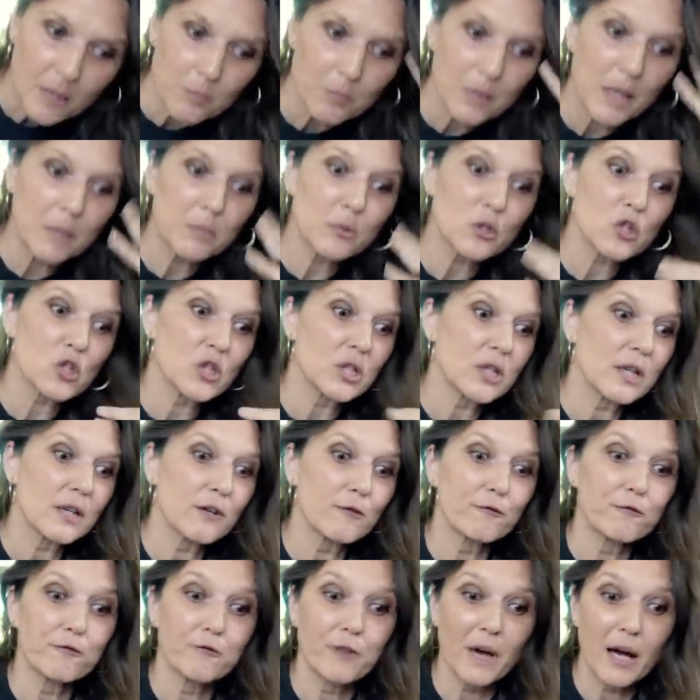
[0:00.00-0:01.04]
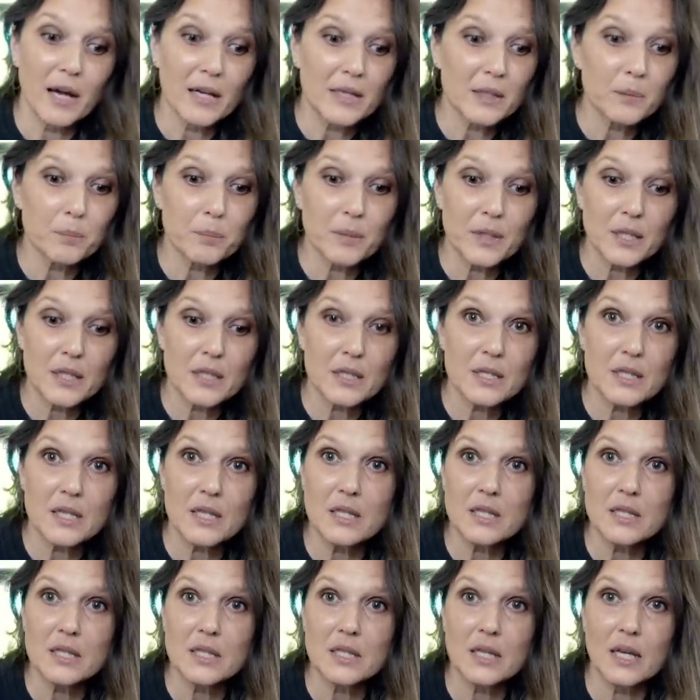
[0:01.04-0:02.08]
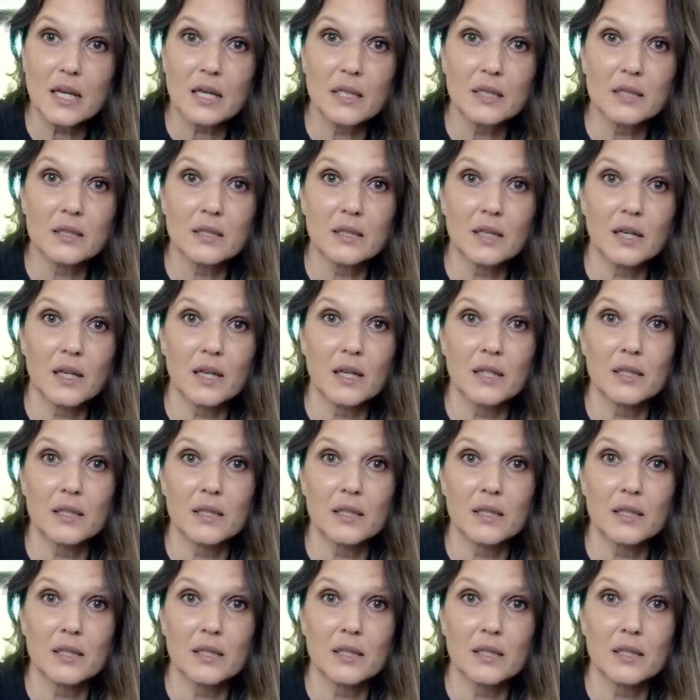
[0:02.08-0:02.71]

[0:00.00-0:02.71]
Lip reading: Maybe she didn't find pieces that